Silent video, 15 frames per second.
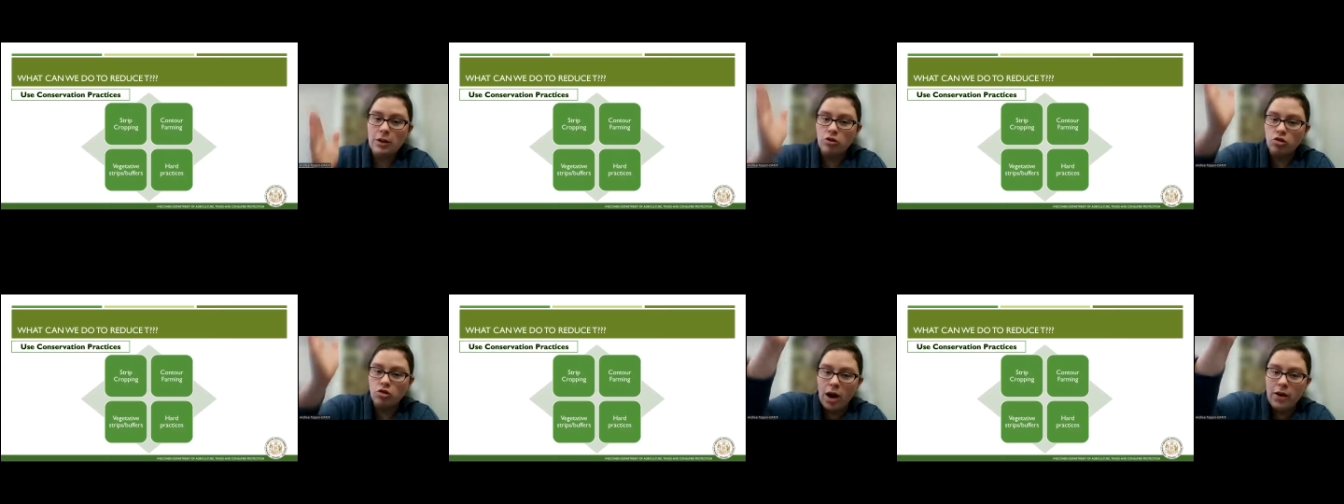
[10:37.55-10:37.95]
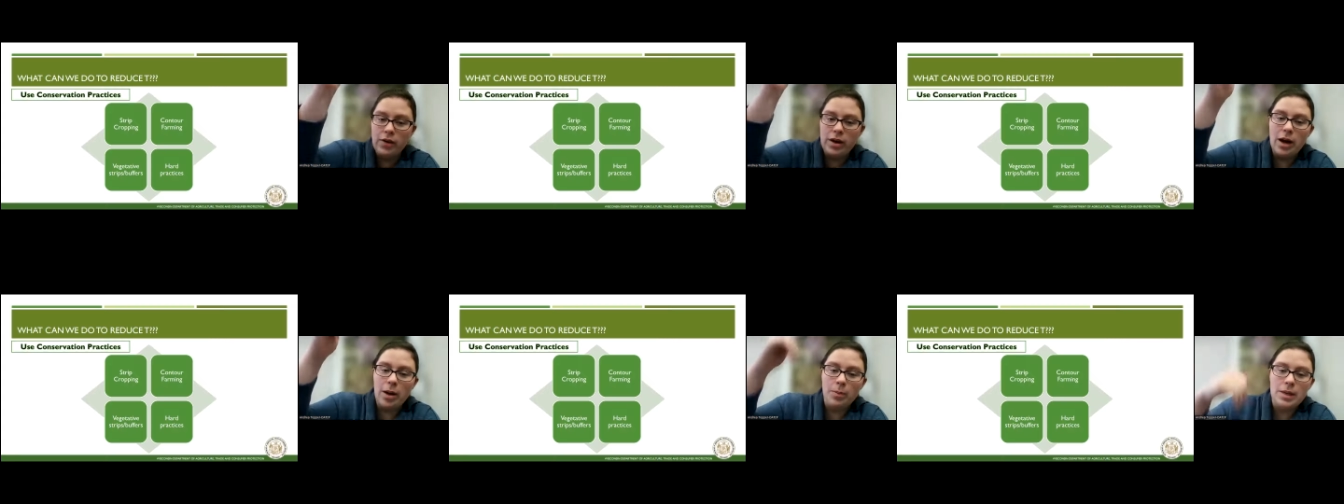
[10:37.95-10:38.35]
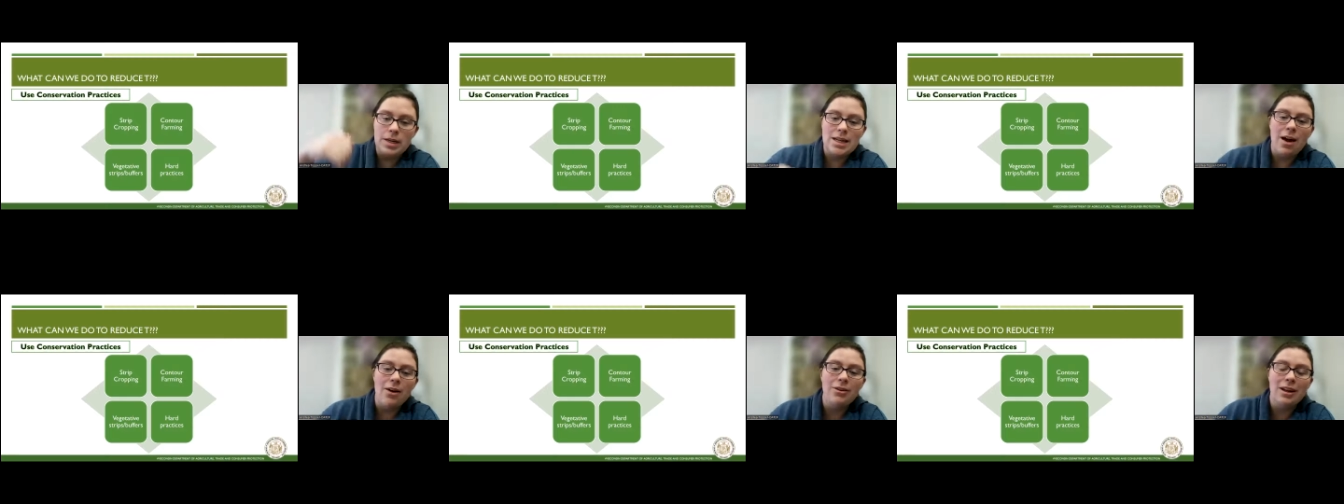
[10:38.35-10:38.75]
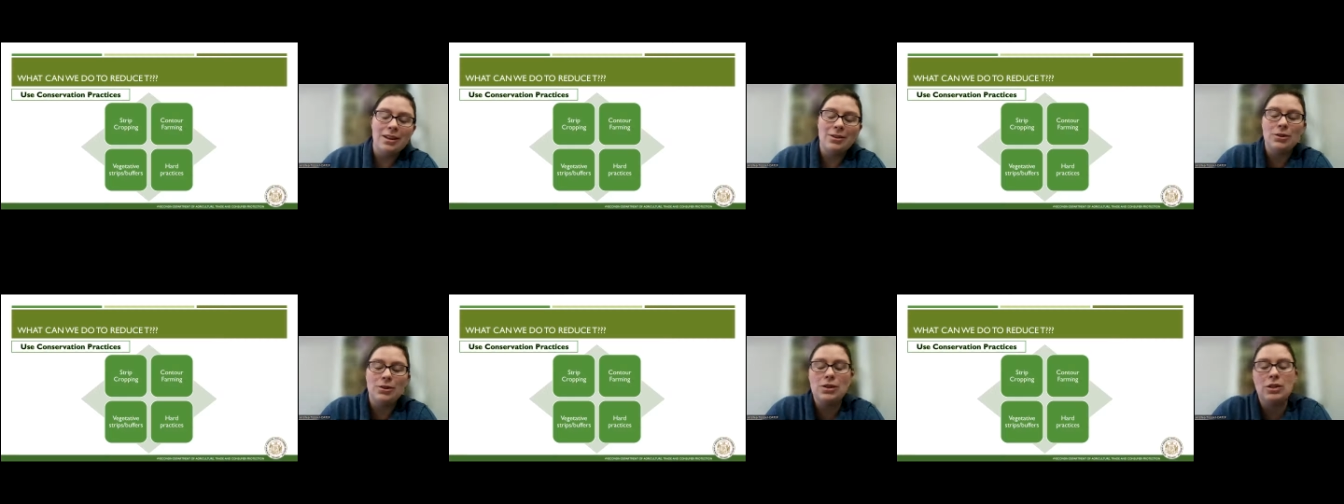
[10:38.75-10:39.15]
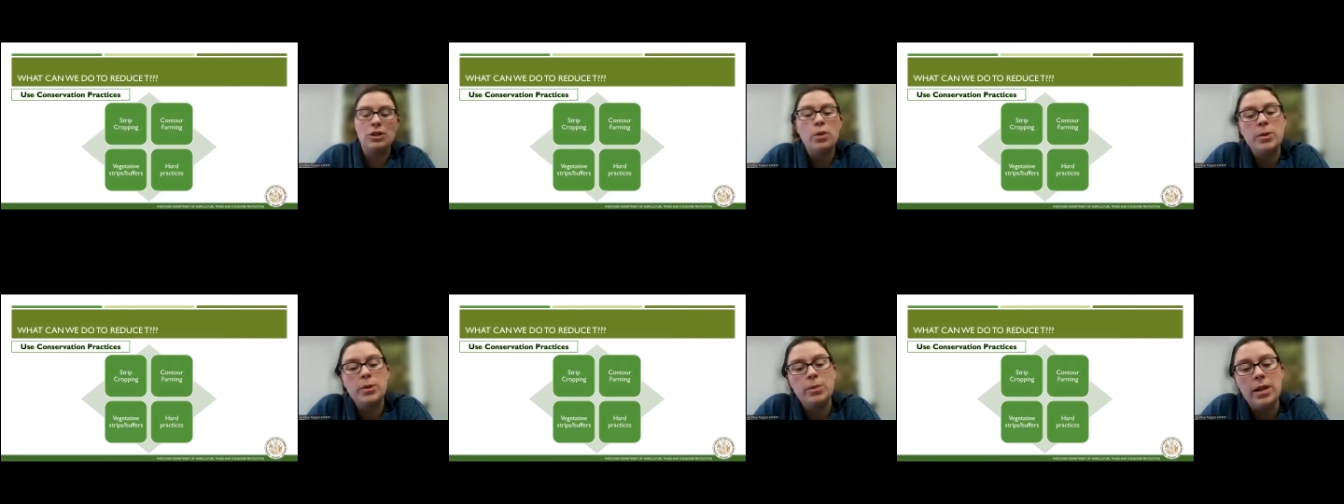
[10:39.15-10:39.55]
driving up and down on those
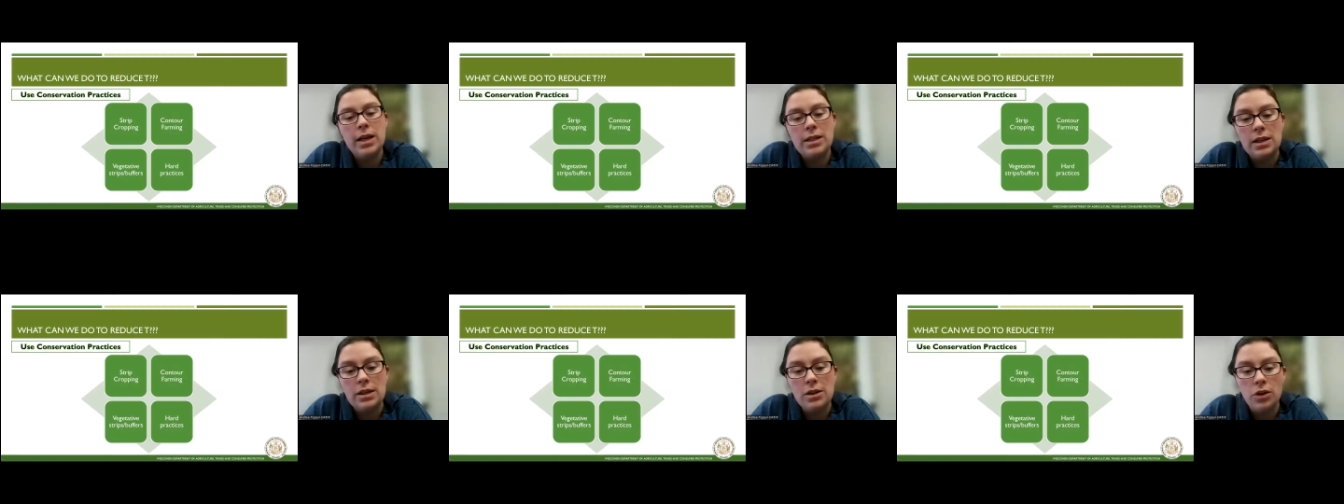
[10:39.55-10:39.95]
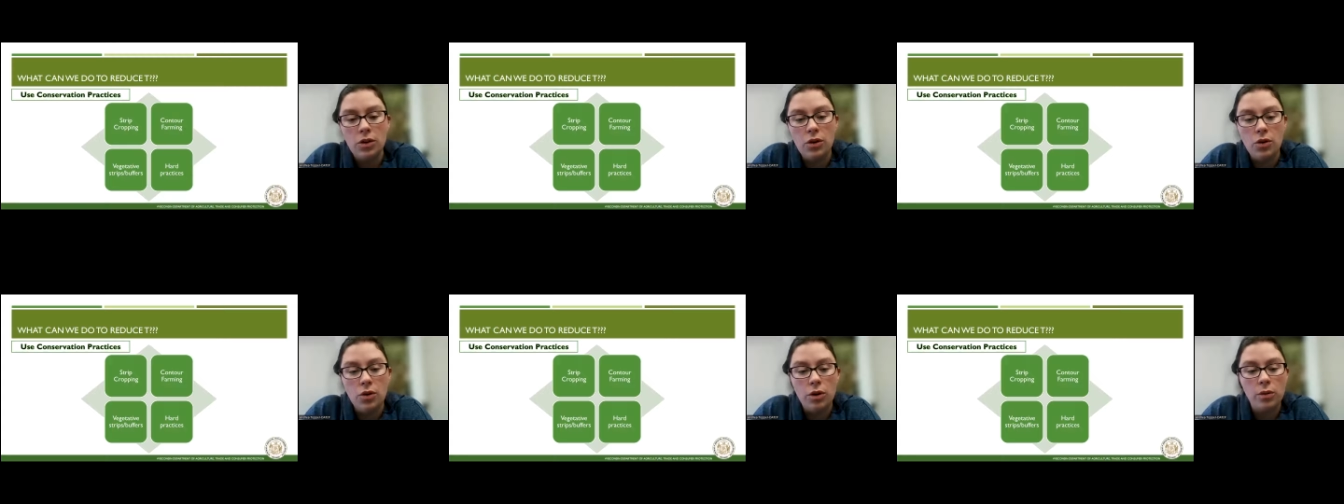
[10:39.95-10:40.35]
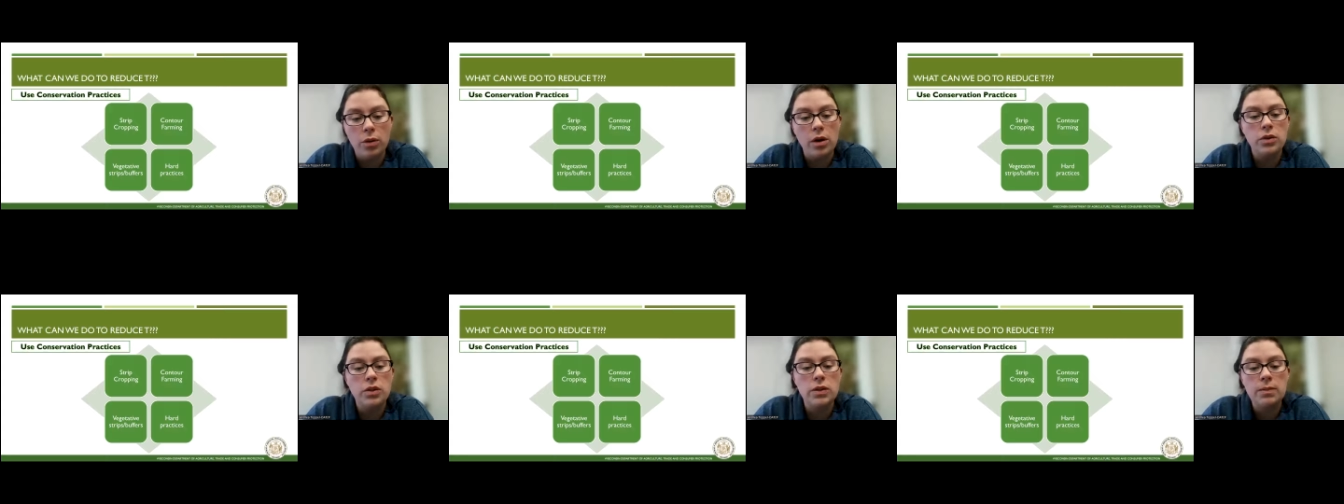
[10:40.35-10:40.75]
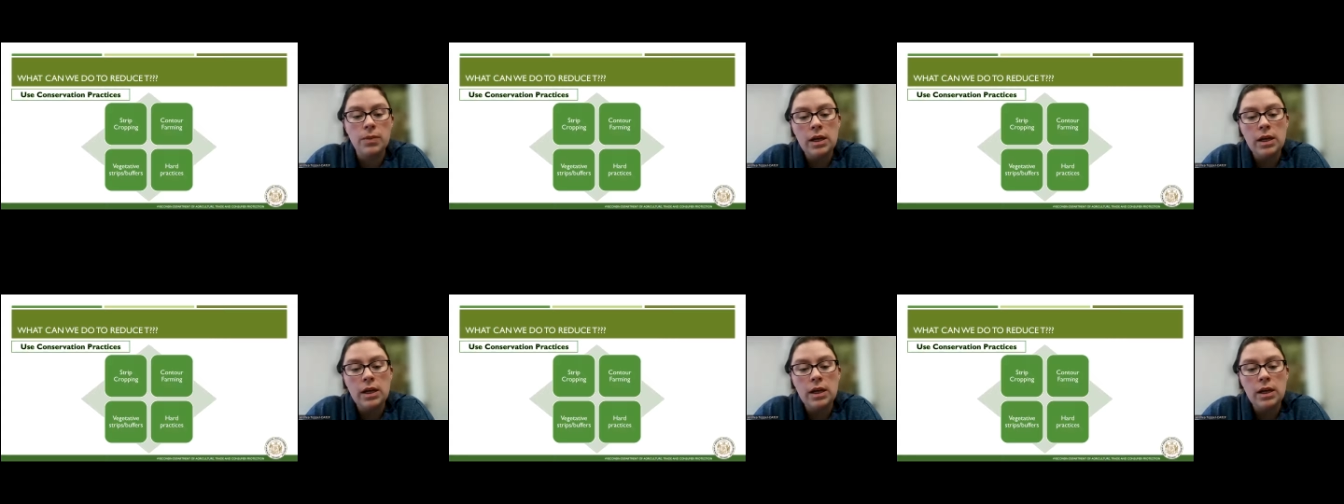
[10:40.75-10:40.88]
slopes planting your corn rows.